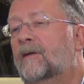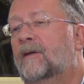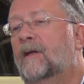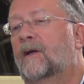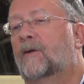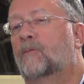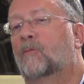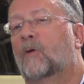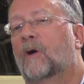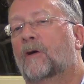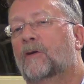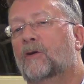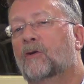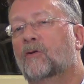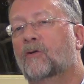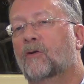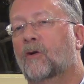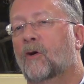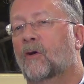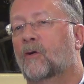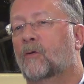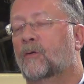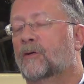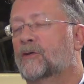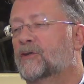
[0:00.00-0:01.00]
they, well, you can
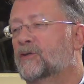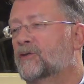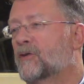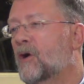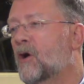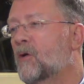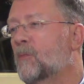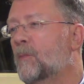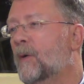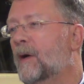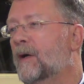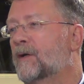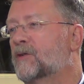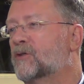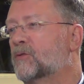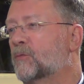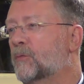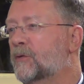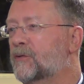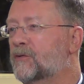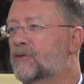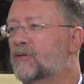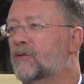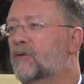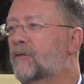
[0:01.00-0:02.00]
go to a Starbucks
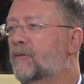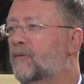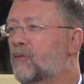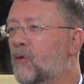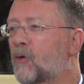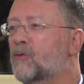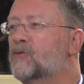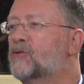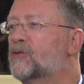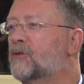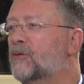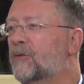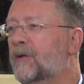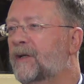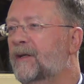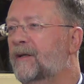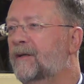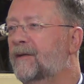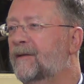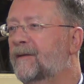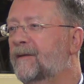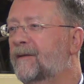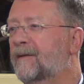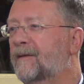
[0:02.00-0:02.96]
reserve roastery